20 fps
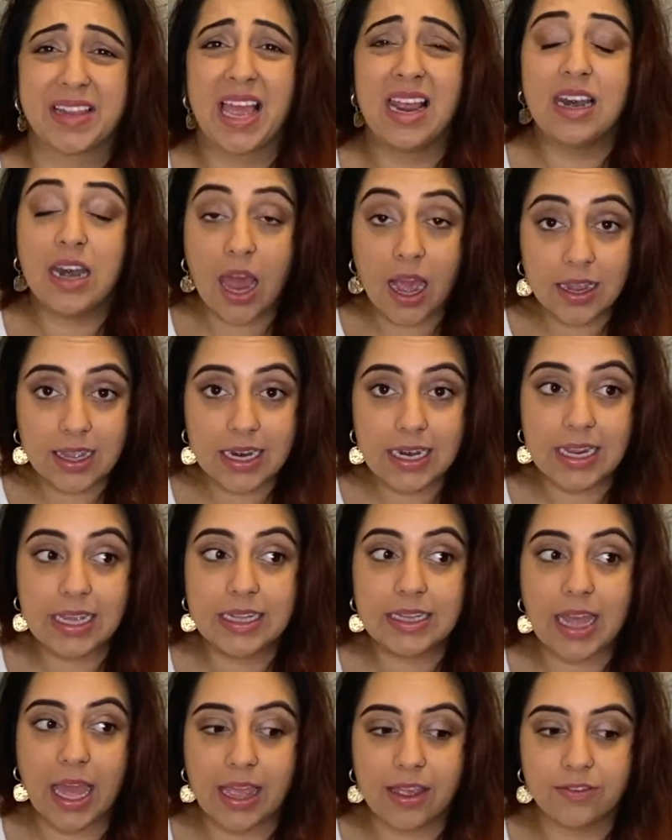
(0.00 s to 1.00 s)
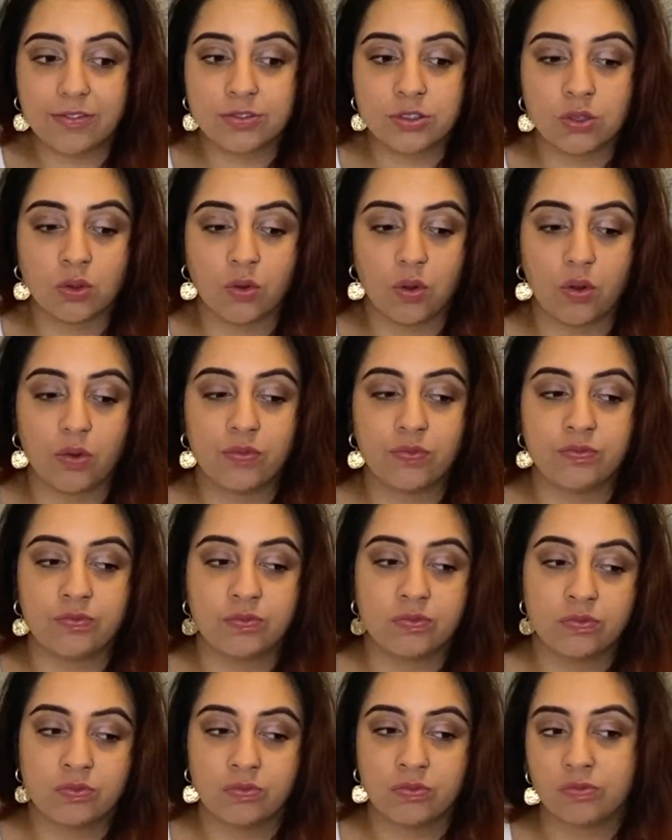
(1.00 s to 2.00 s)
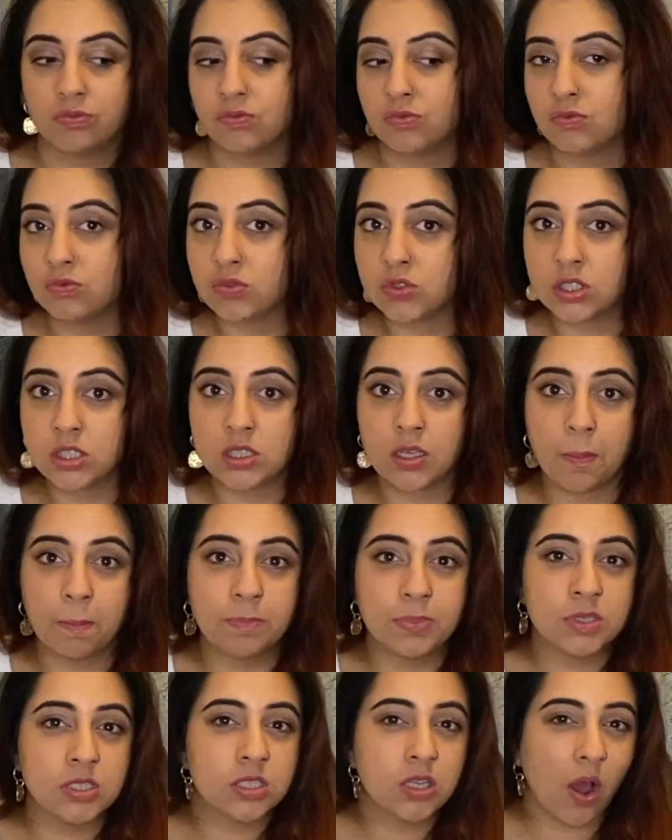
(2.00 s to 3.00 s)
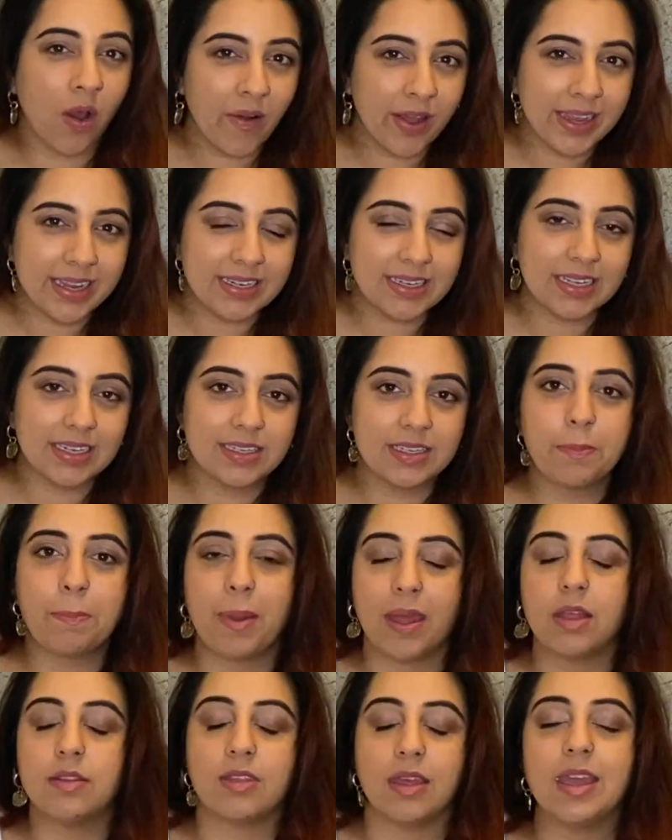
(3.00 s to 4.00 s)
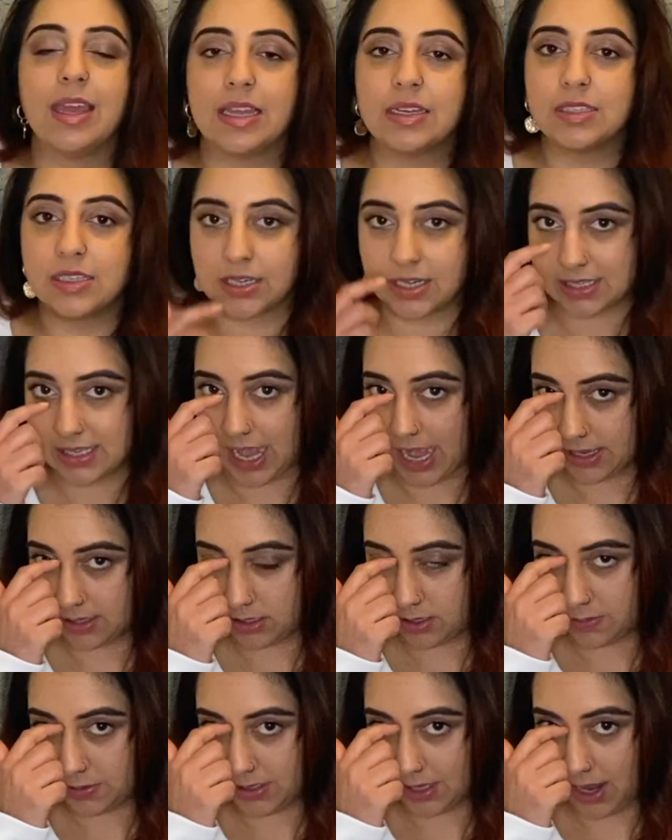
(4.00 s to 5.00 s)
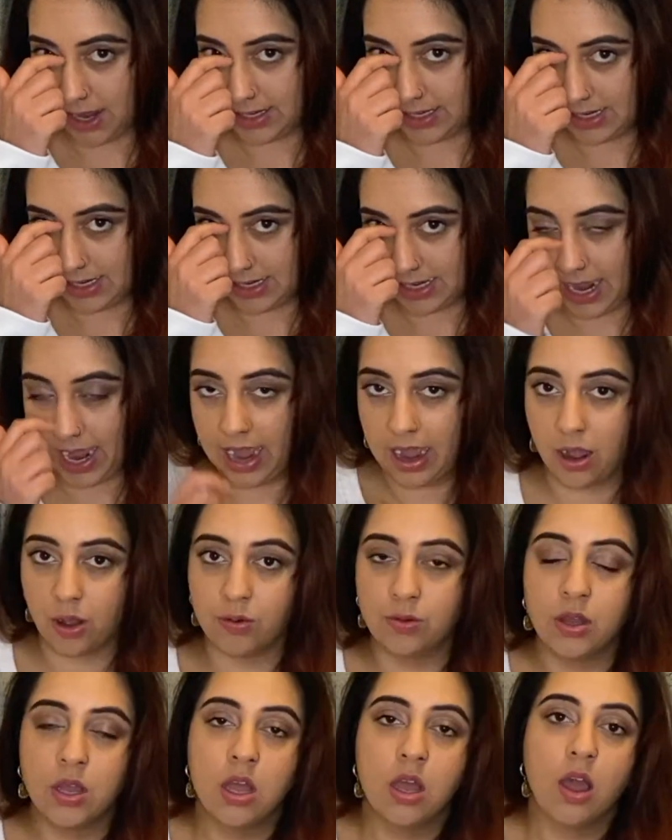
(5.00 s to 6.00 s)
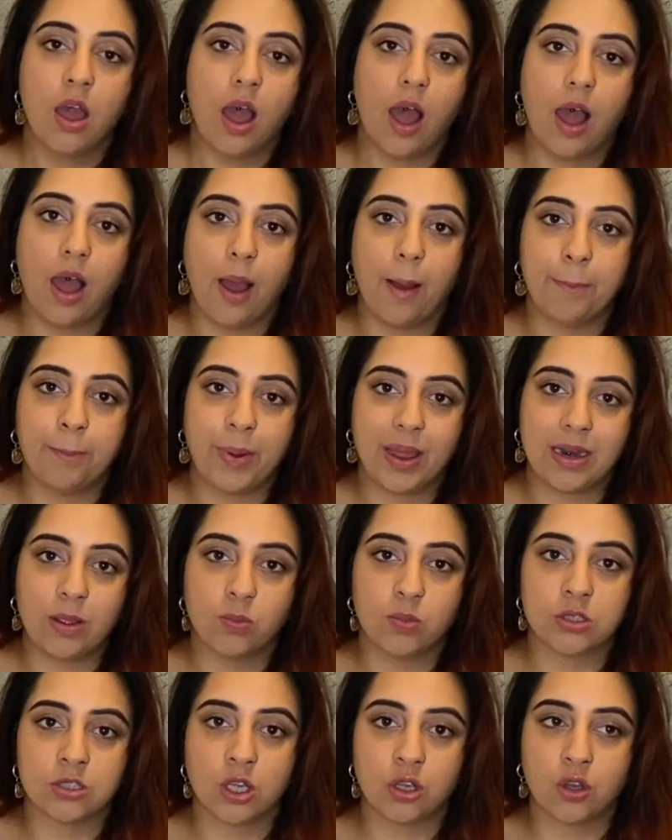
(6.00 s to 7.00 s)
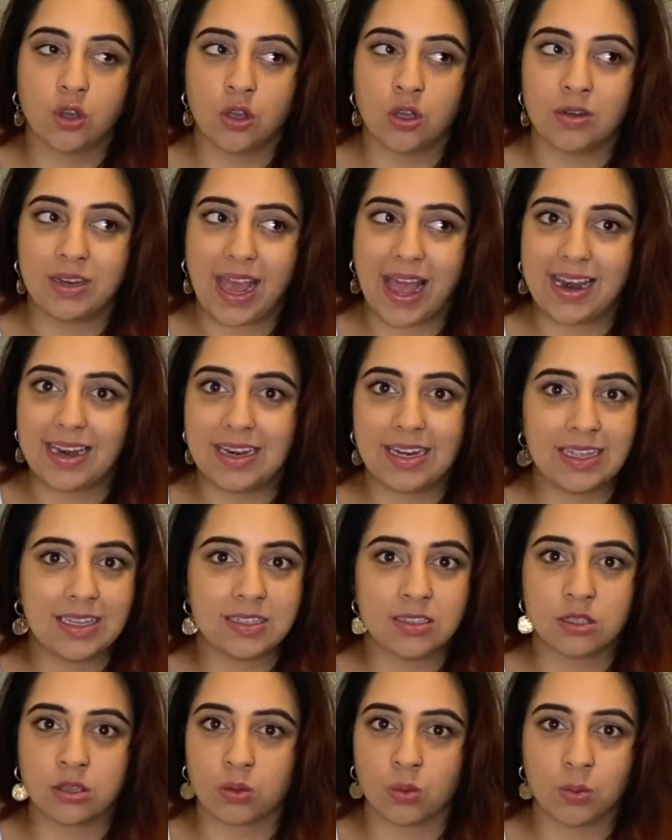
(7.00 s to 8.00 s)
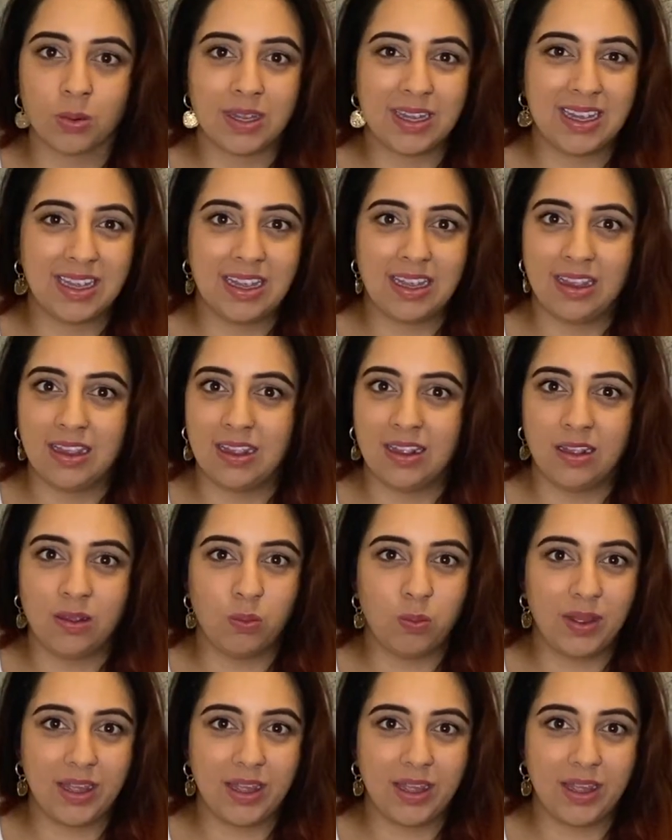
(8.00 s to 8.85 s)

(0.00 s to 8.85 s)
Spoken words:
Luckily they've sort of subsided. The itchiness has subsided now, but it was a good at least 3